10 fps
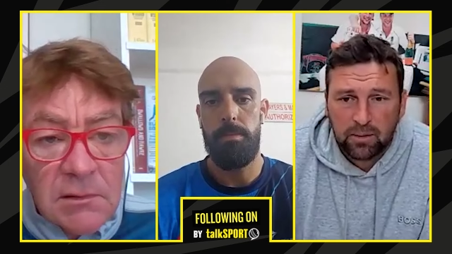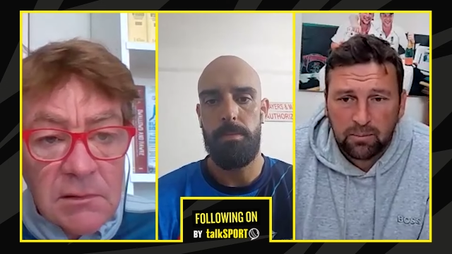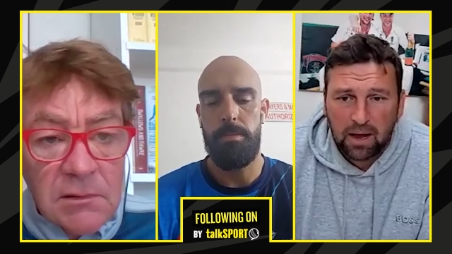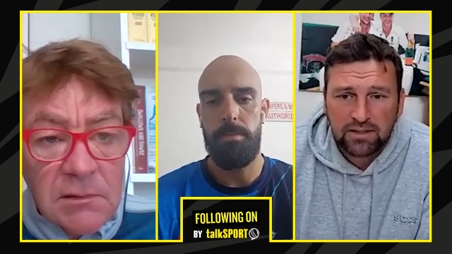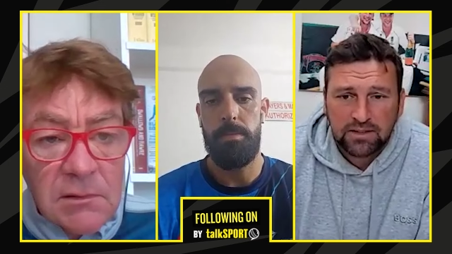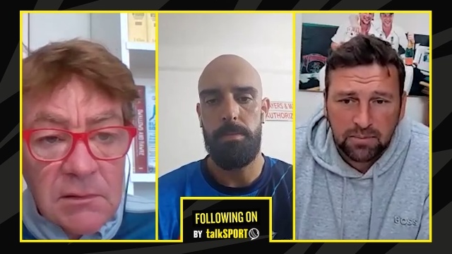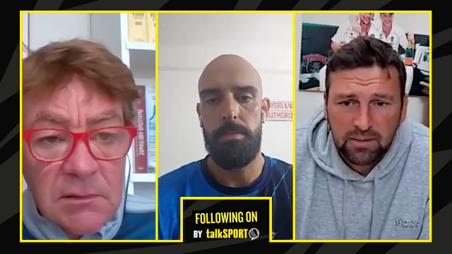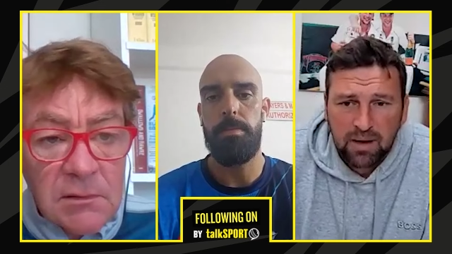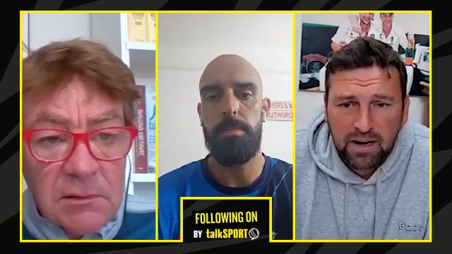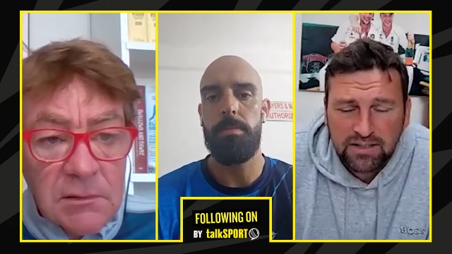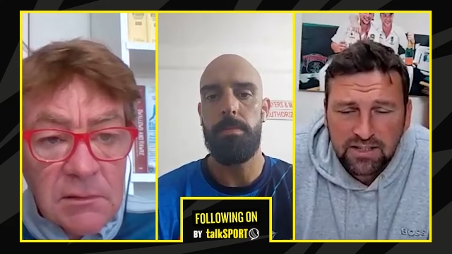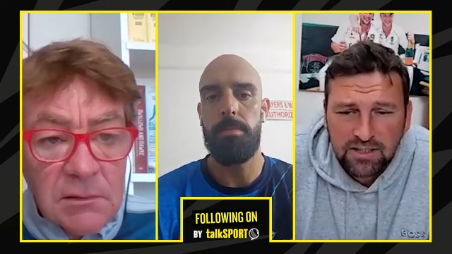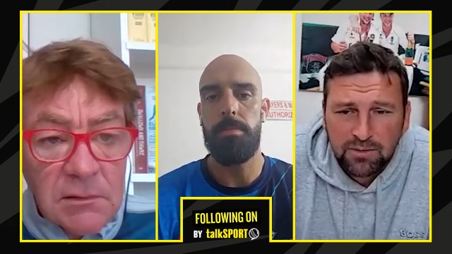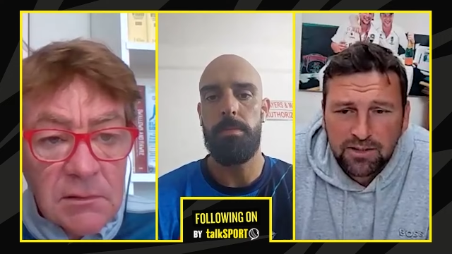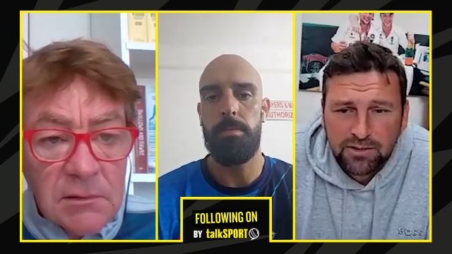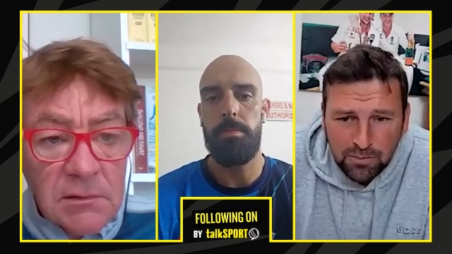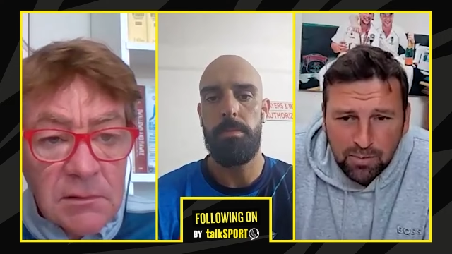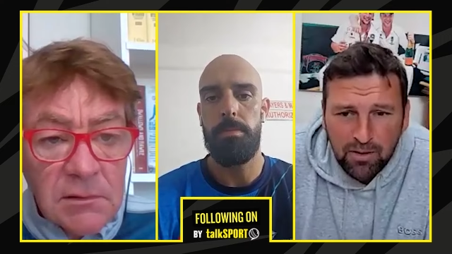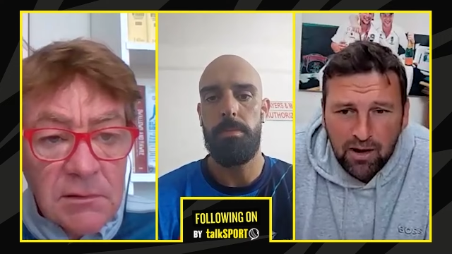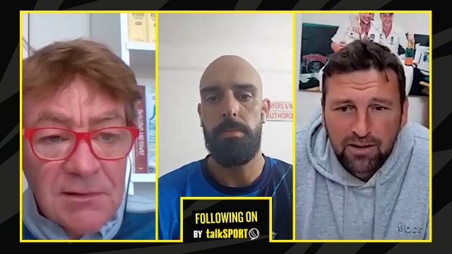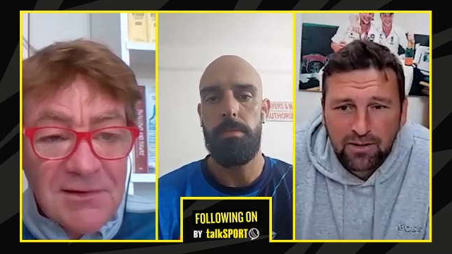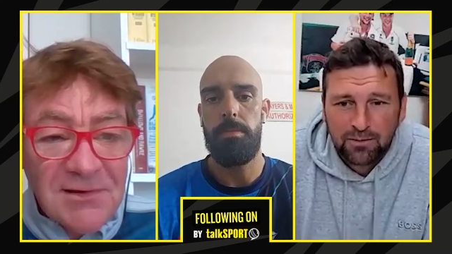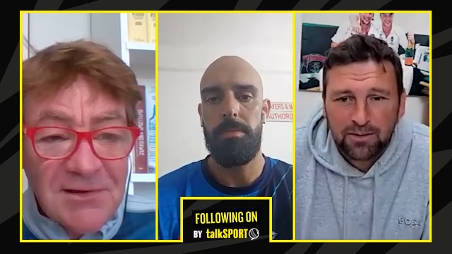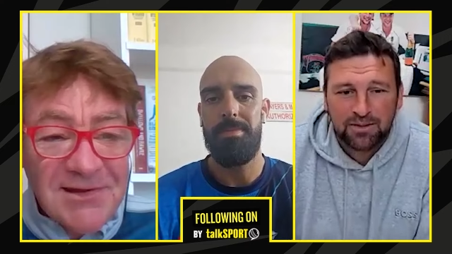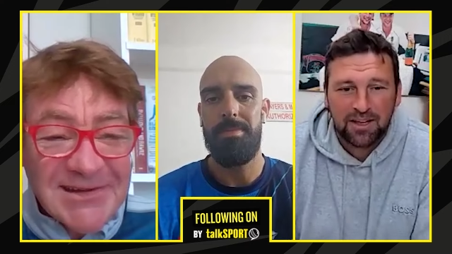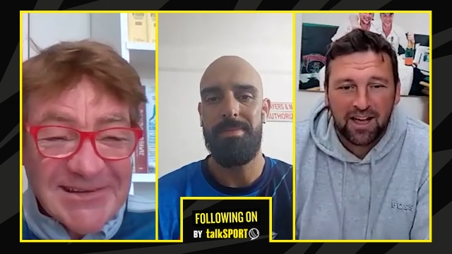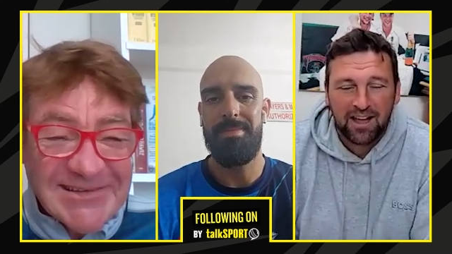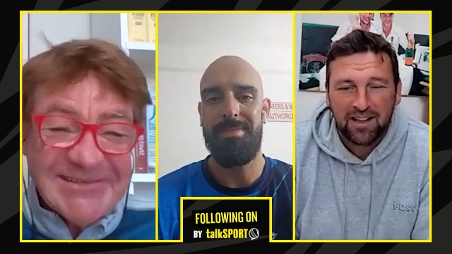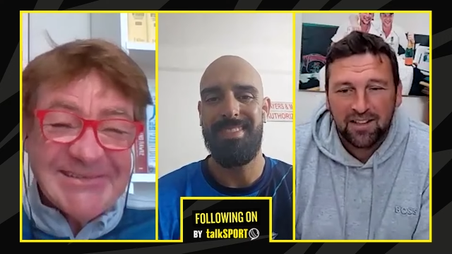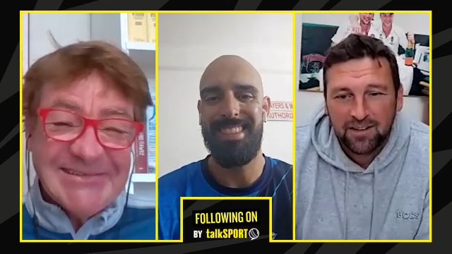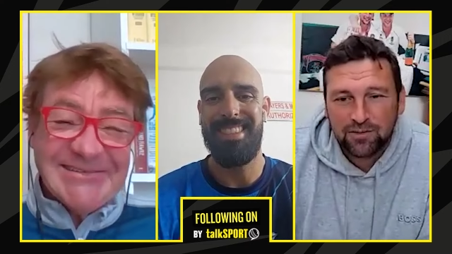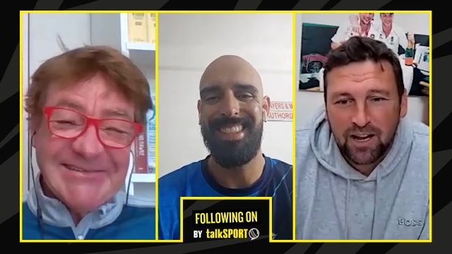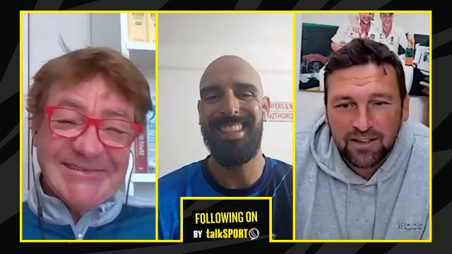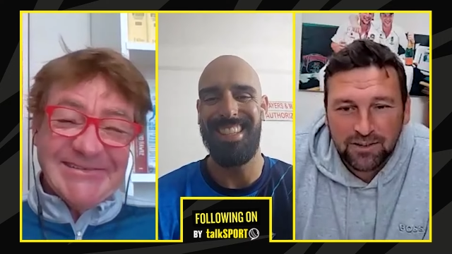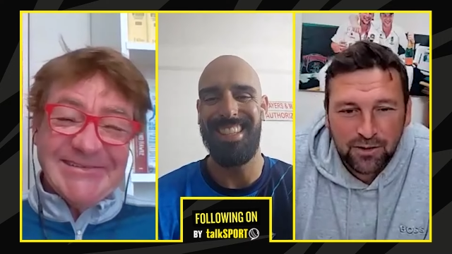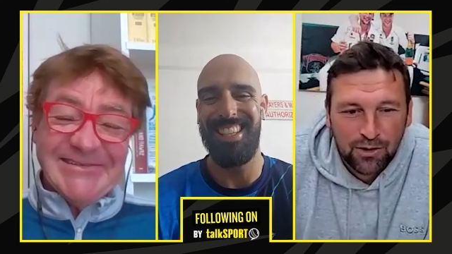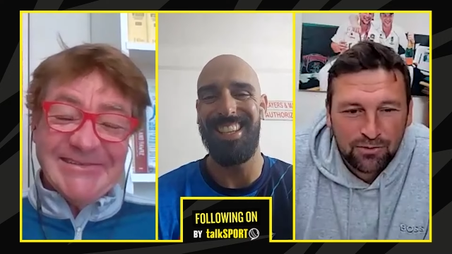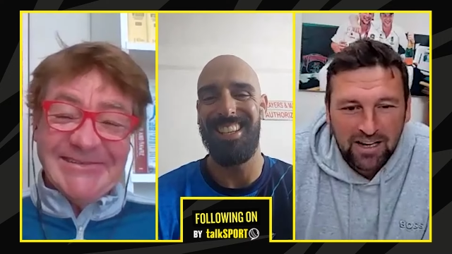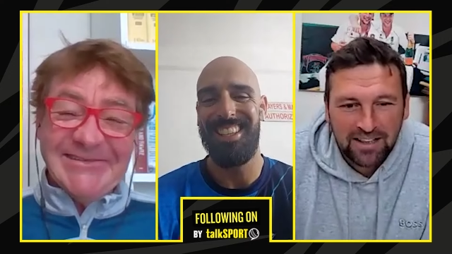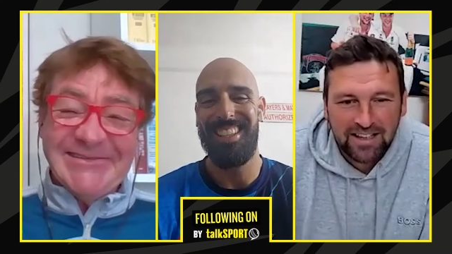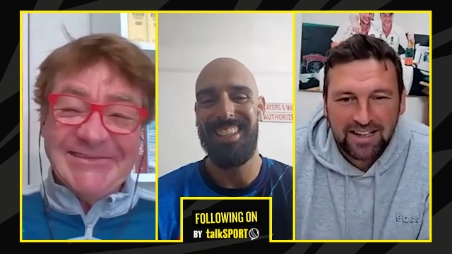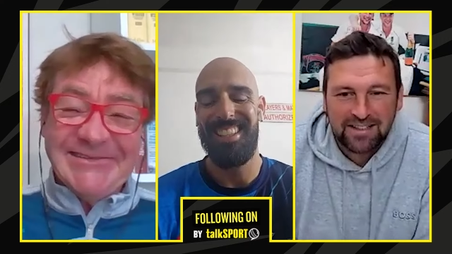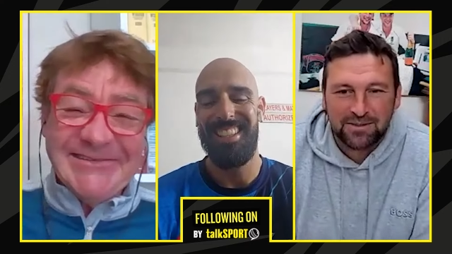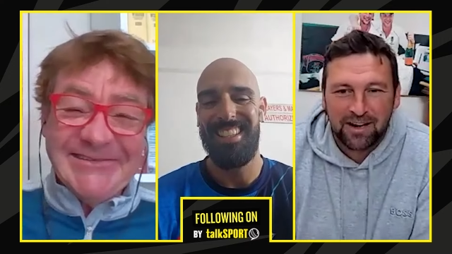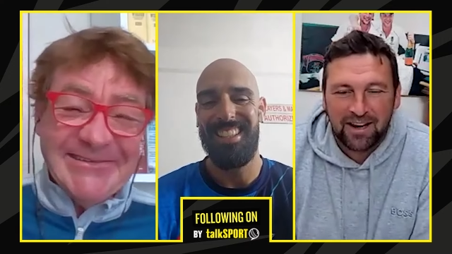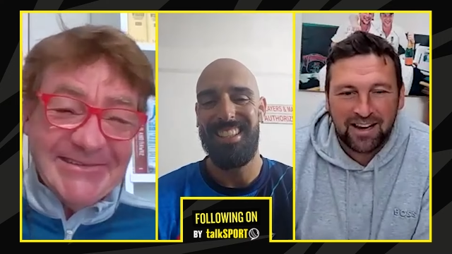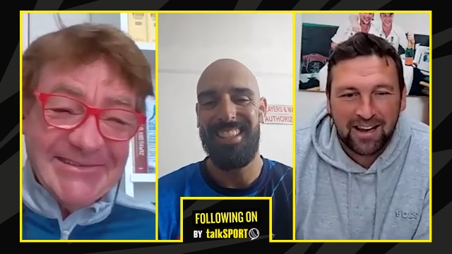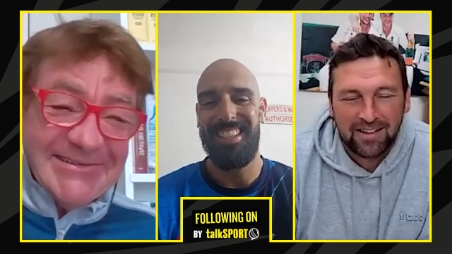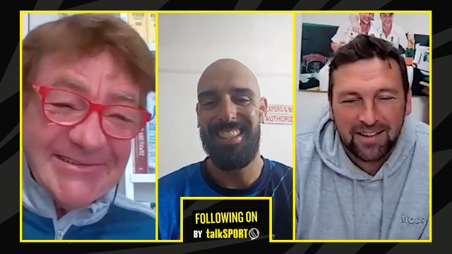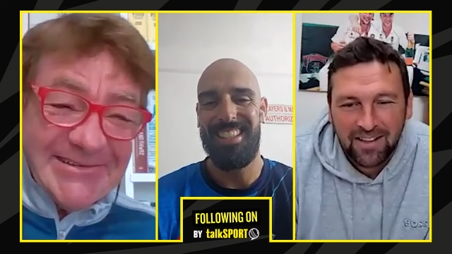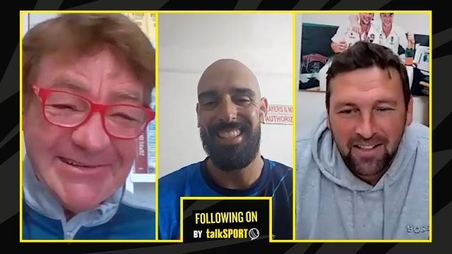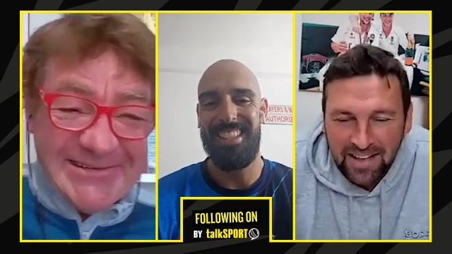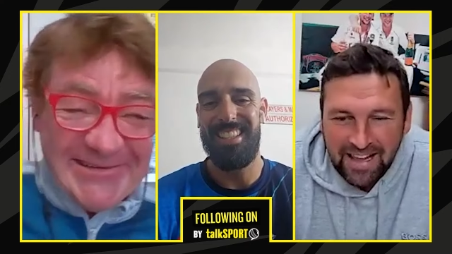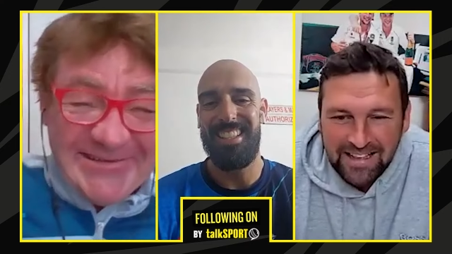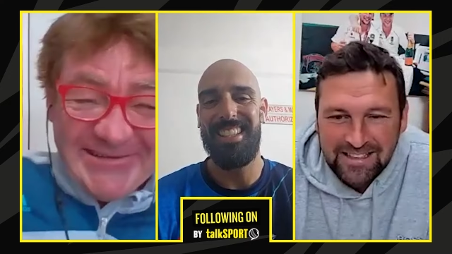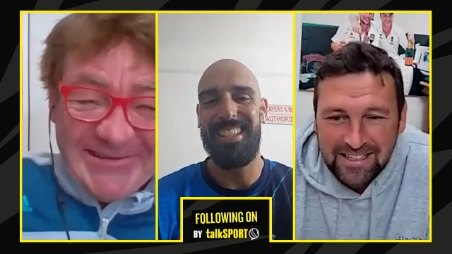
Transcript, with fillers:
Speaker 1: Um, actually, me and Man have seen you in a supermarket with uh, trying to sort of rally the kids around getting getting